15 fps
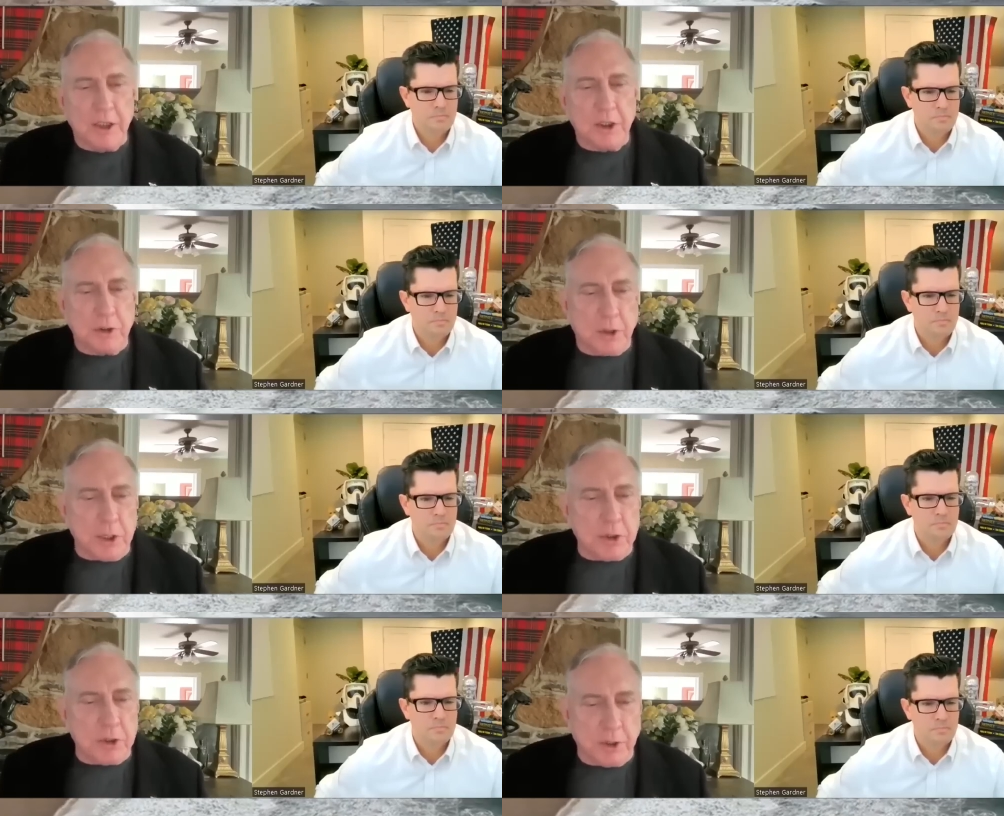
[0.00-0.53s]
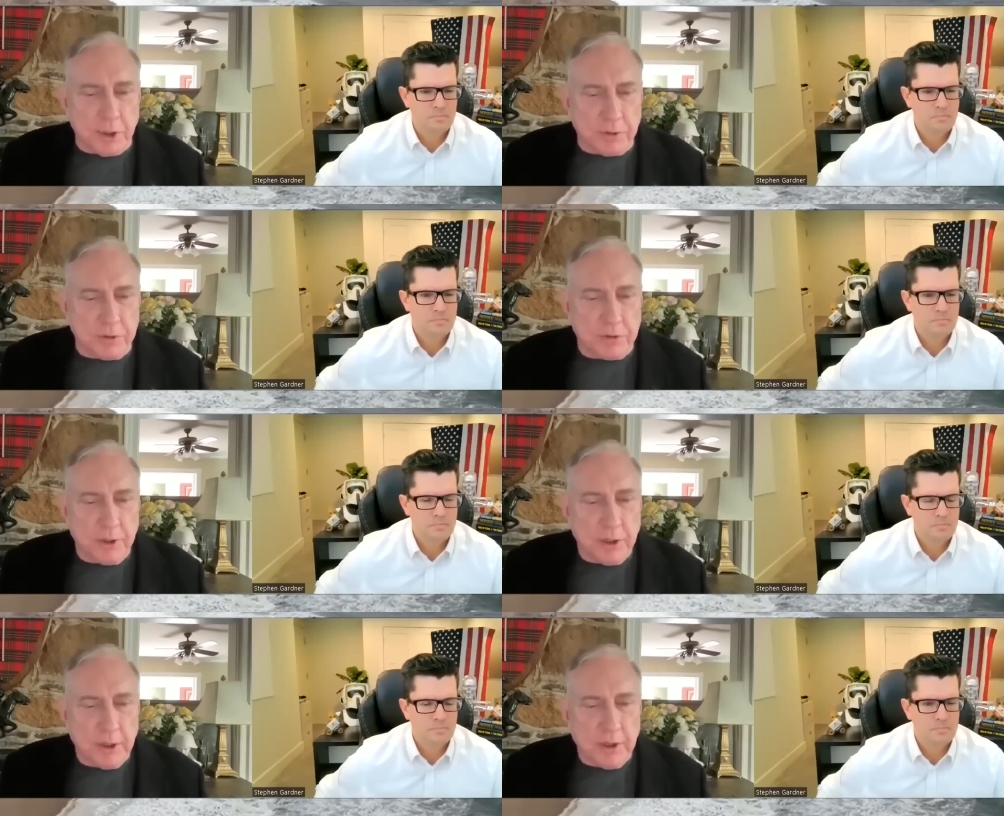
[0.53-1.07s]

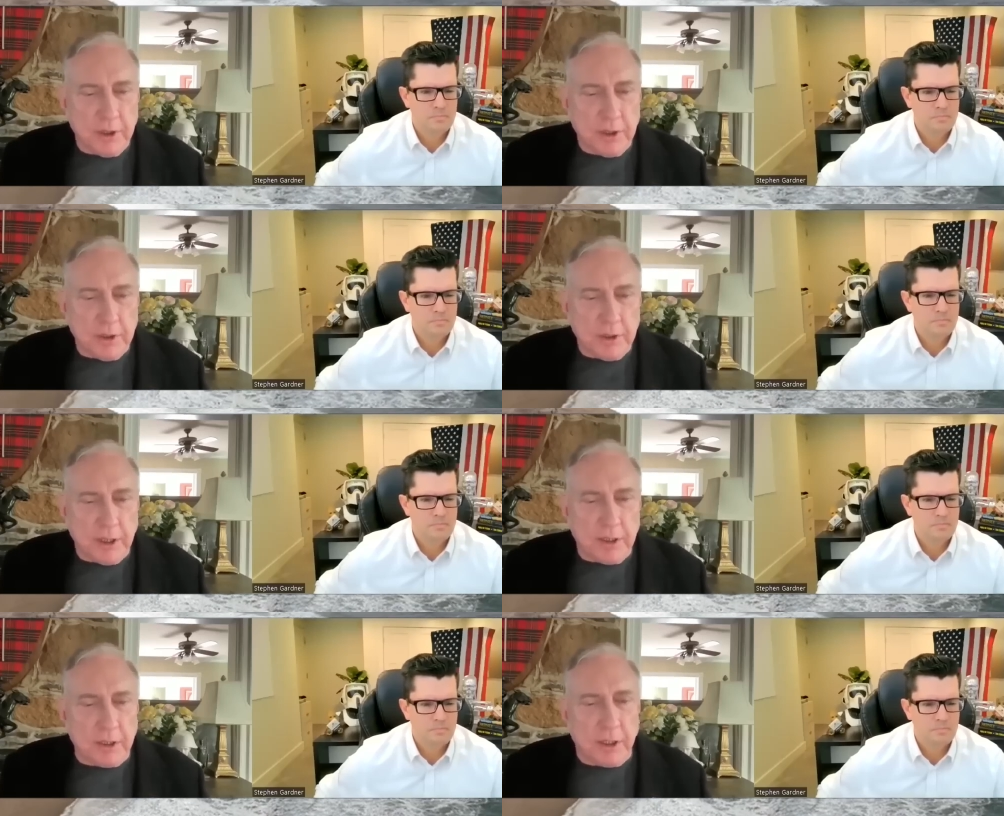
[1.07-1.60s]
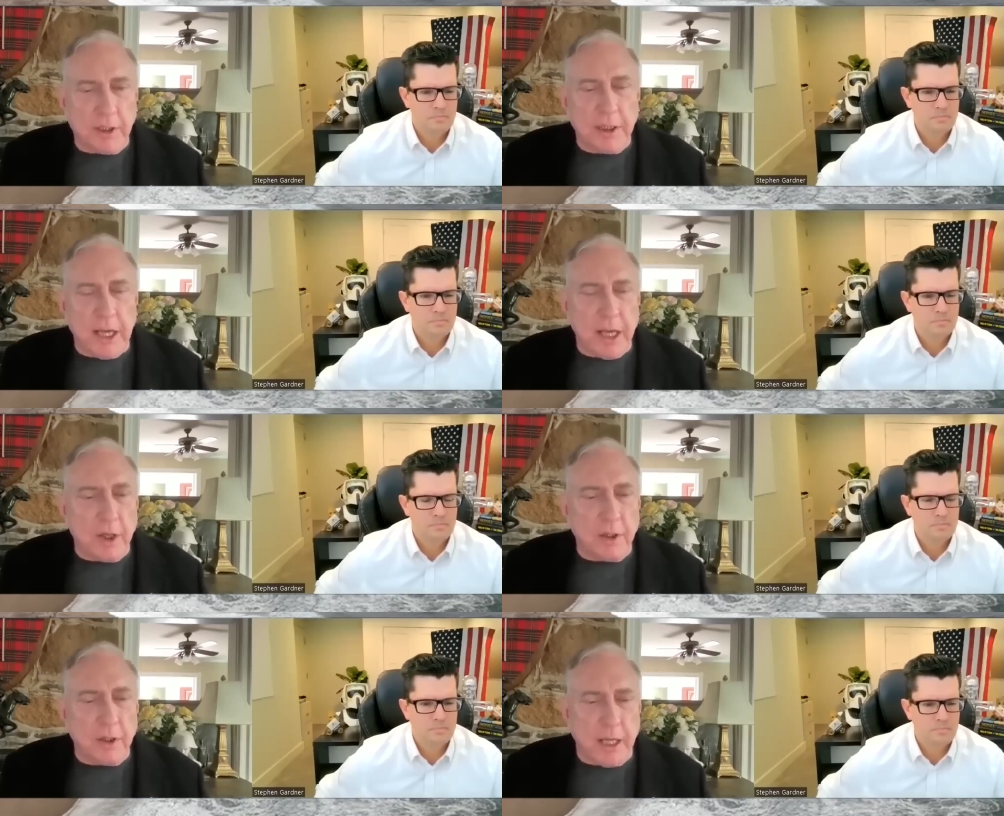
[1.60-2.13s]
Speaker 1: treasuries that are
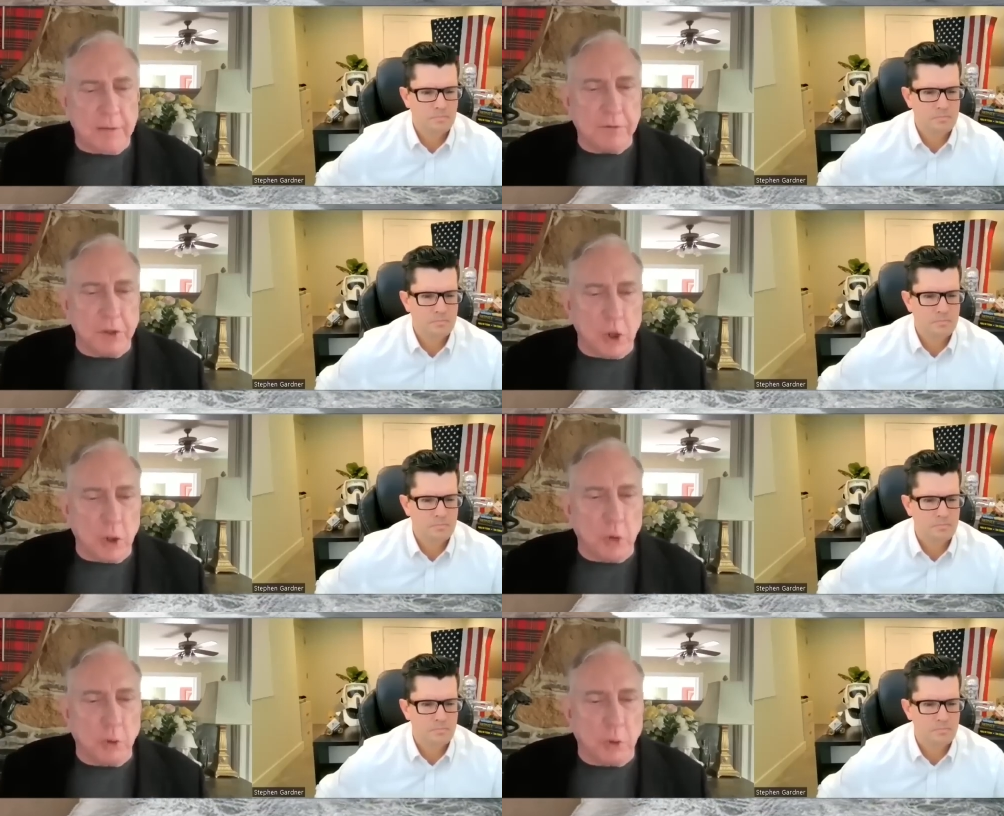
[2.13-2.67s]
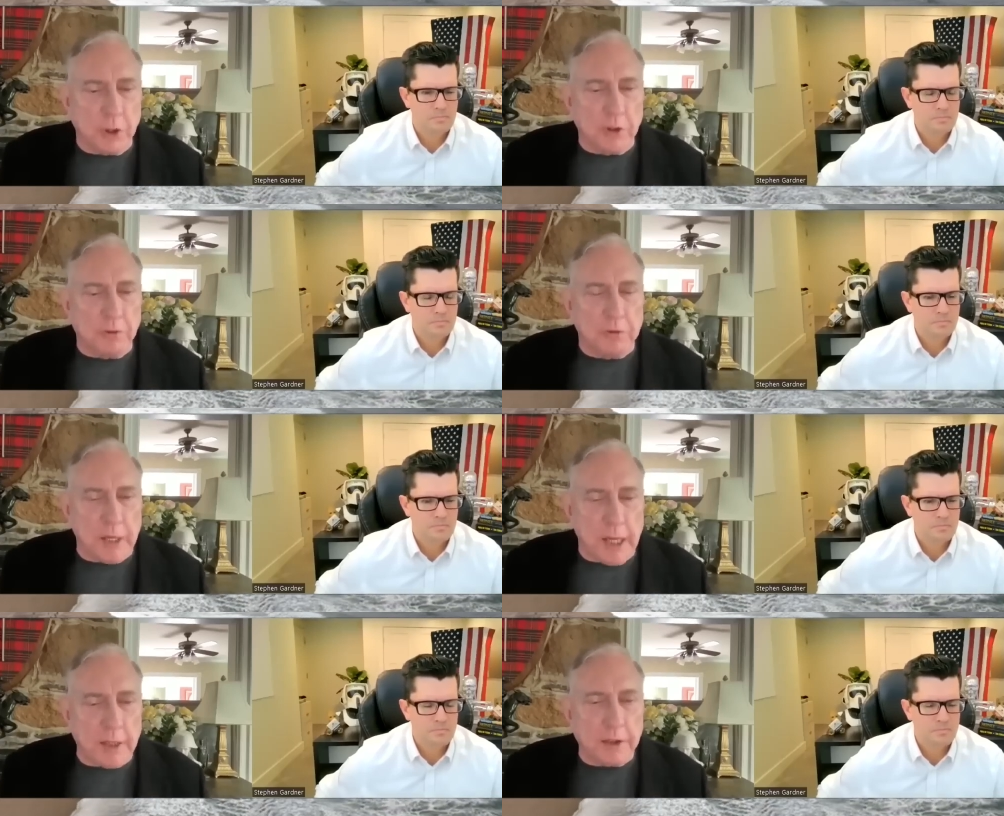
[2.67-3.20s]
now have no real
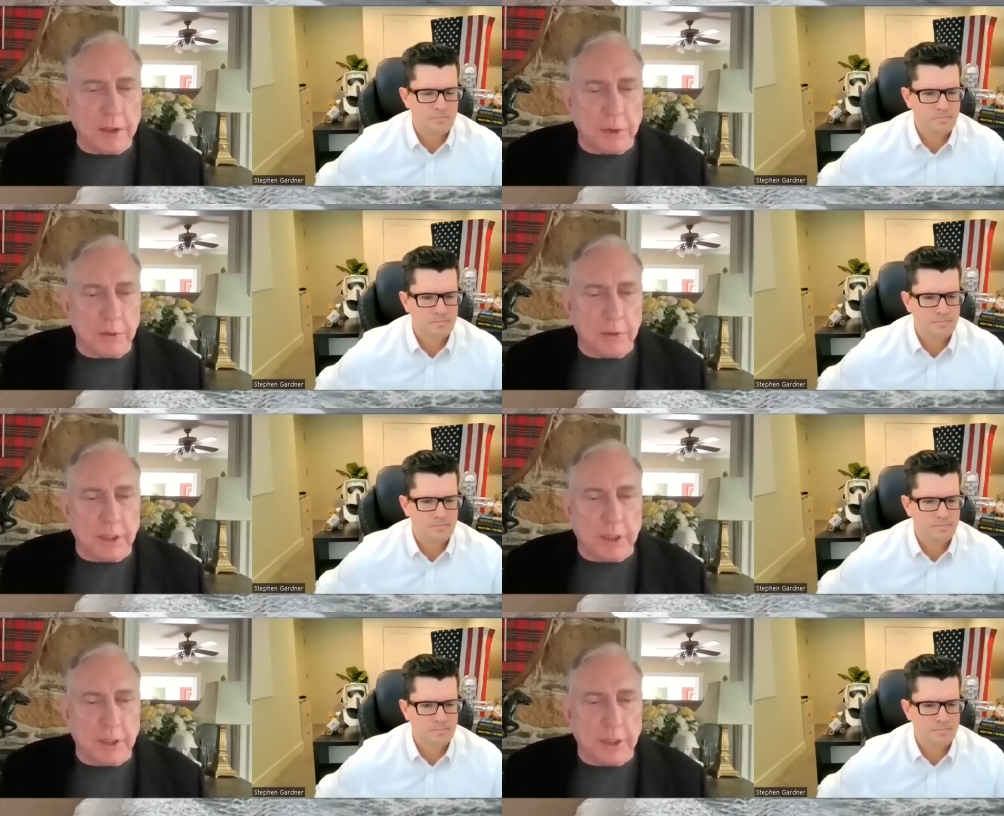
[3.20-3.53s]
value.